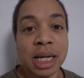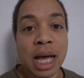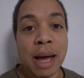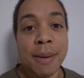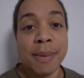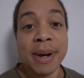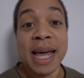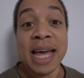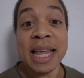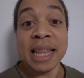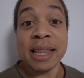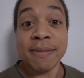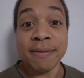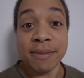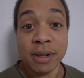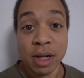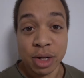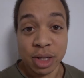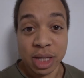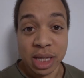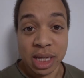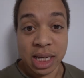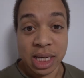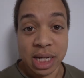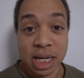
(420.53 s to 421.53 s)
I'm going to end the
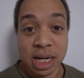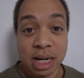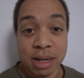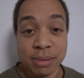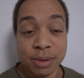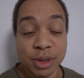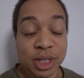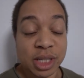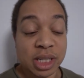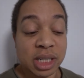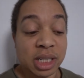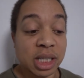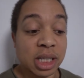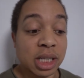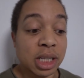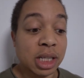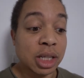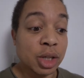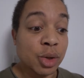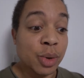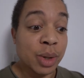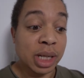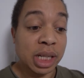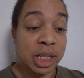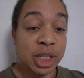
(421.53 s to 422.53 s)
vlog there. I'm just going to
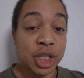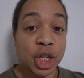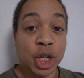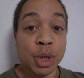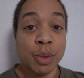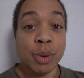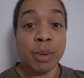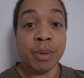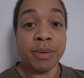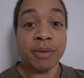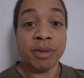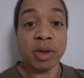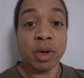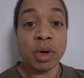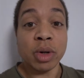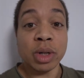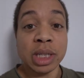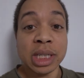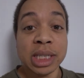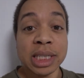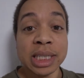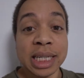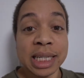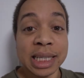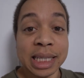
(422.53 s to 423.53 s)
quickly show you what we've
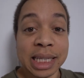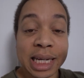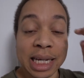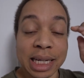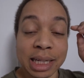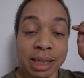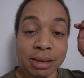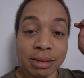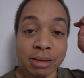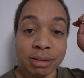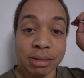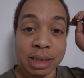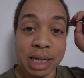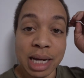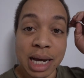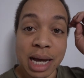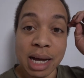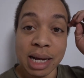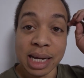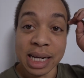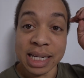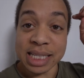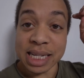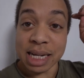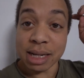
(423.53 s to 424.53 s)
ordered and then, yeah,
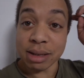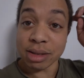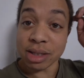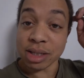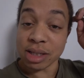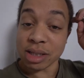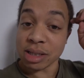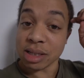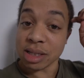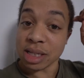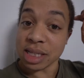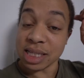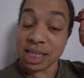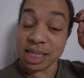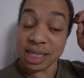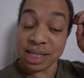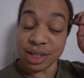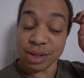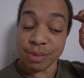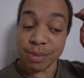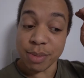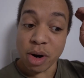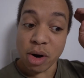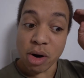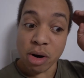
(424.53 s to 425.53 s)
I guess I'll just see you
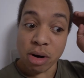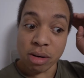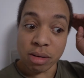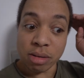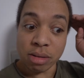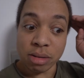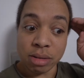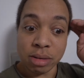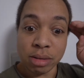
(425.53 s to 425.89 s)
tomorrow.